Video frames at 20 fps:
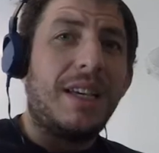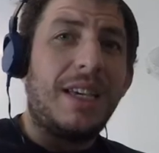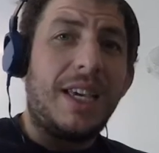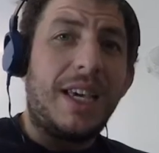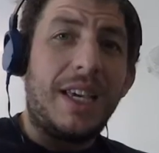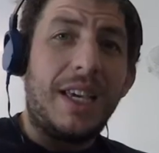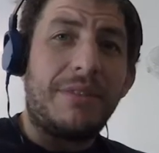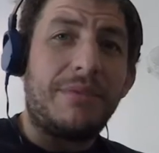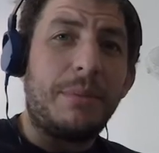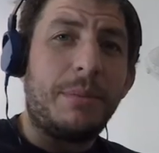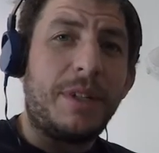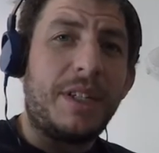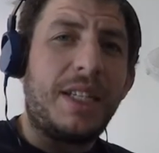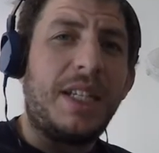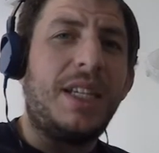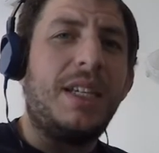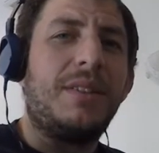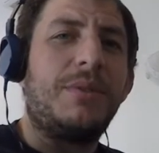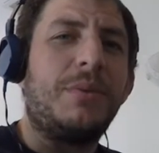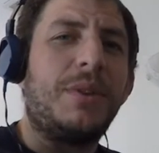Hey
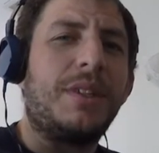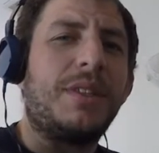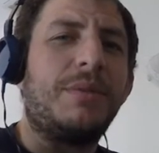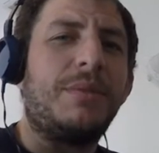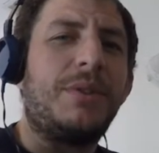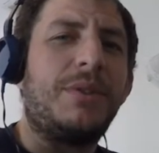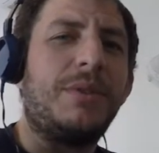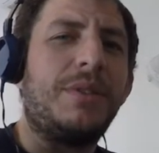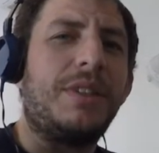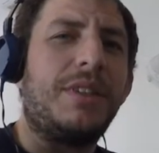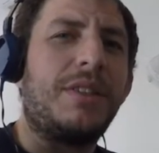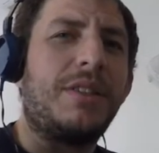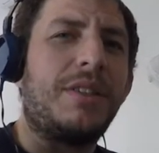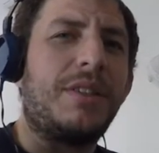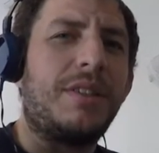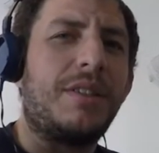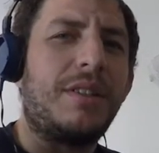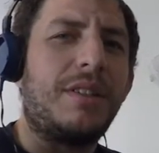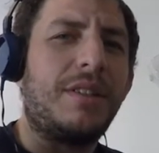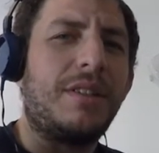everybody, and welcome to
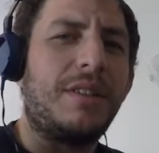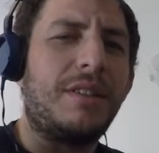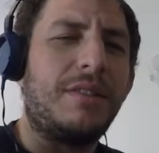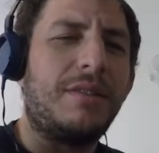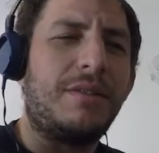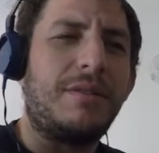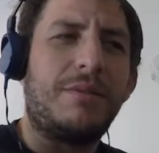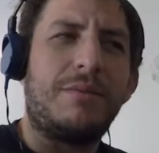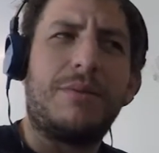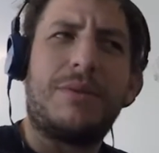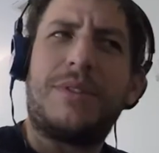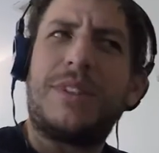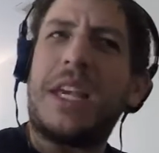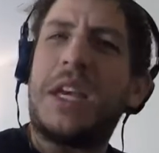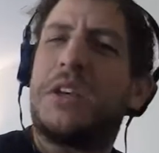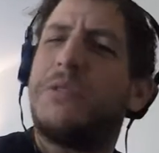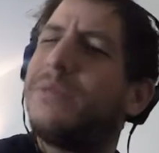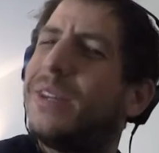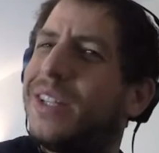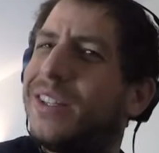another
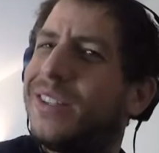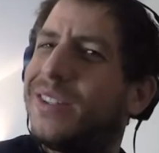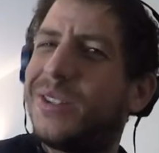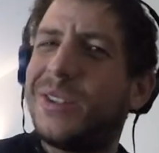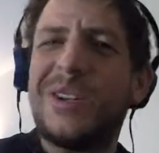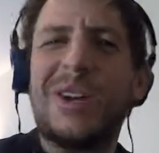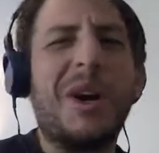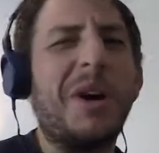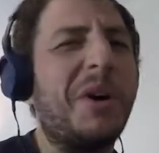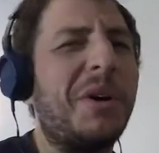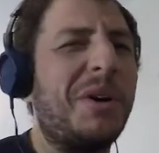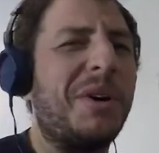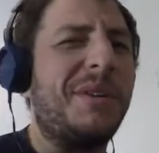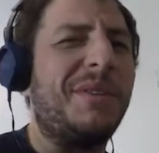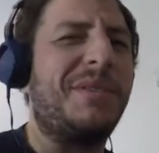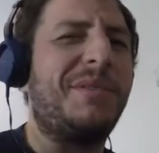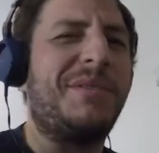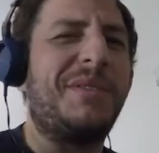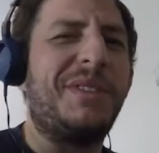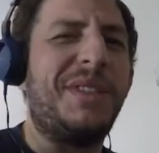segment
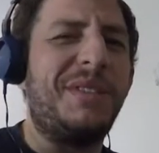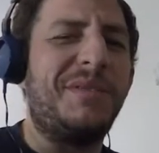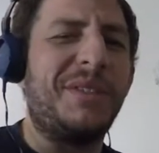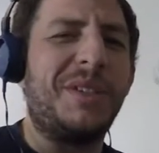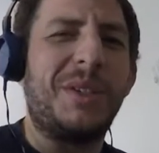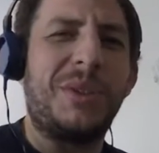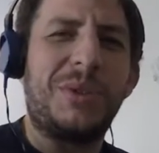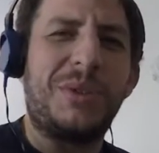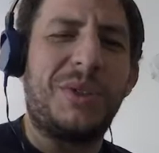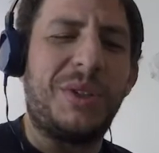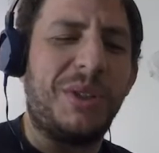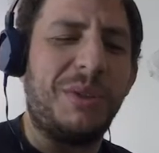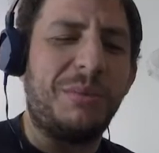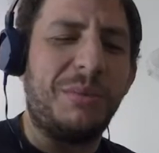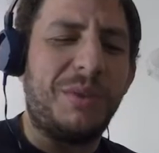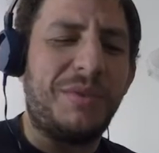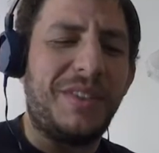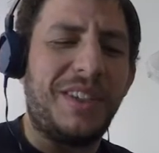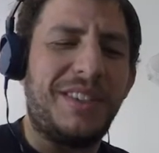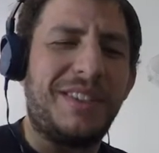of Steven Goes to the
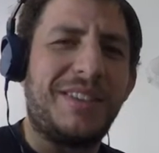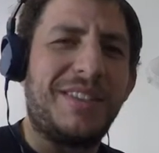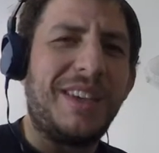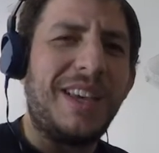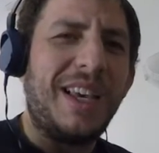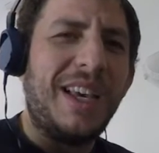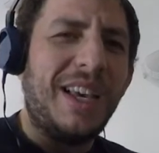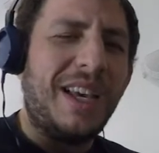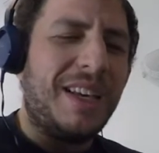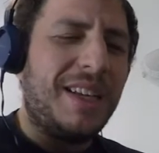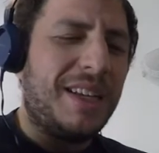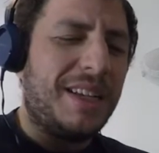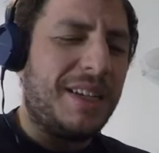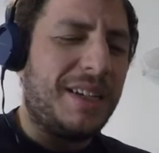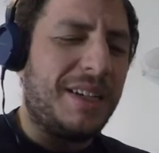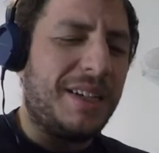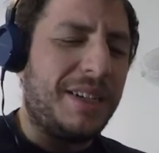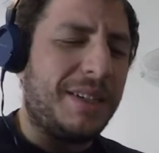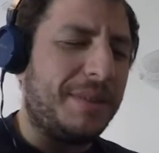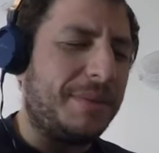Movies.
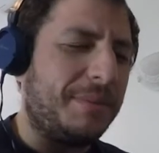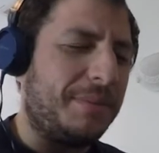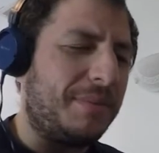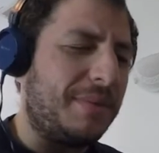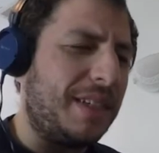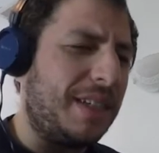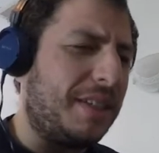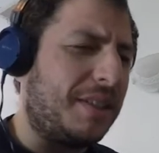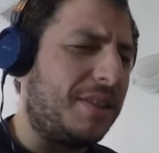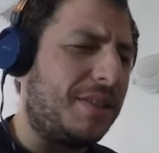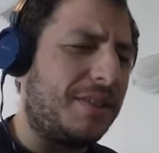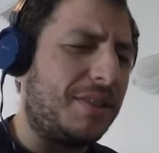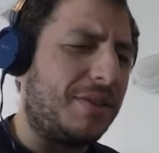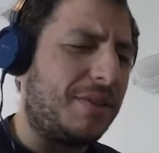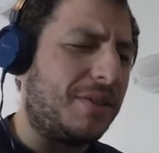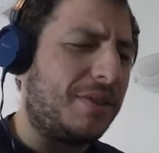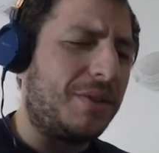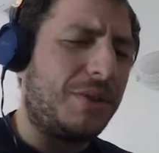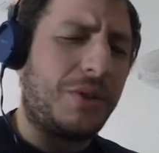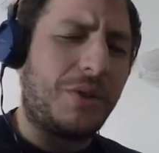It's
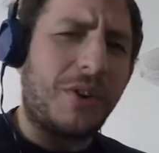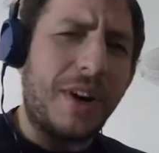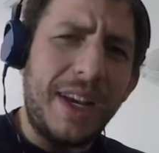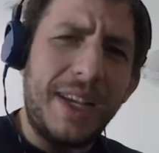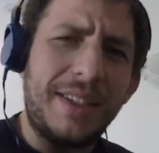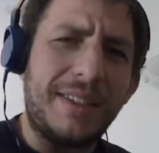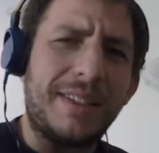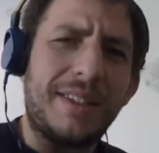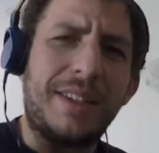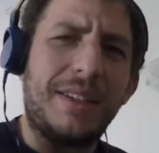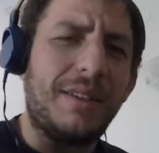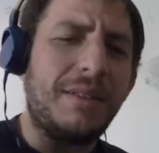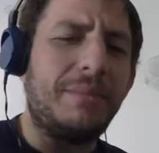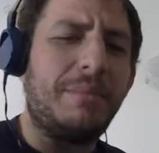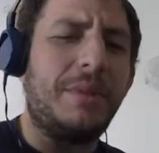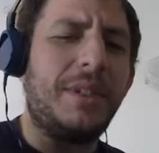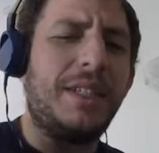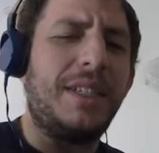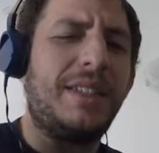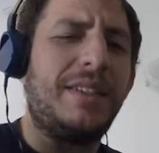crazy,
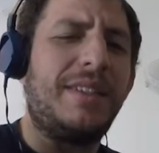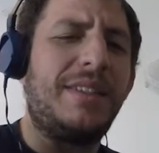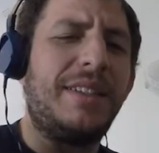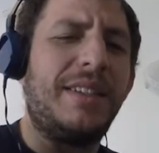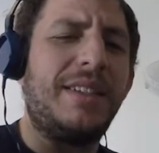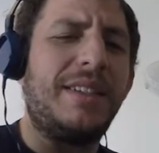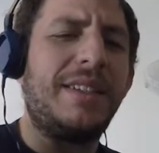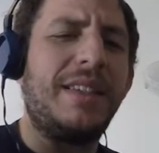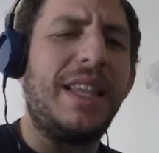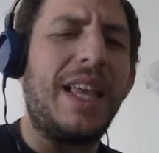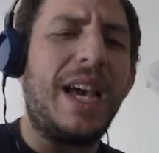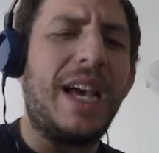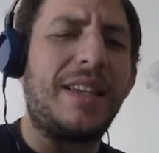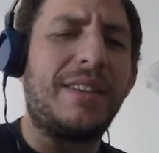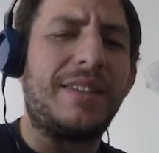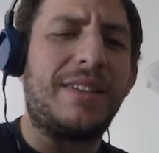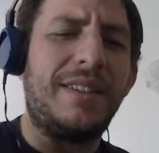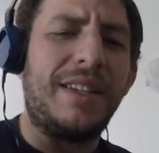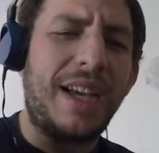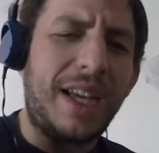but since
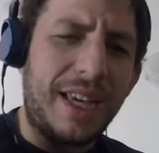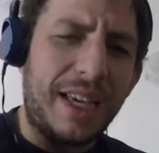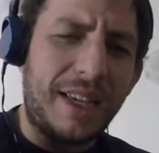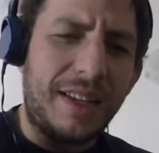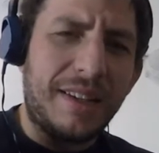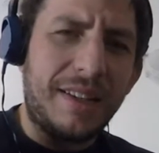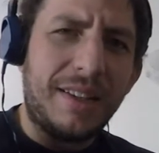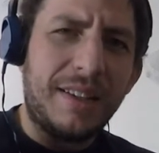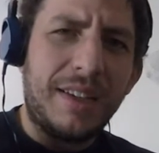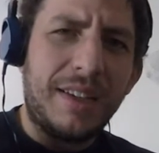last night,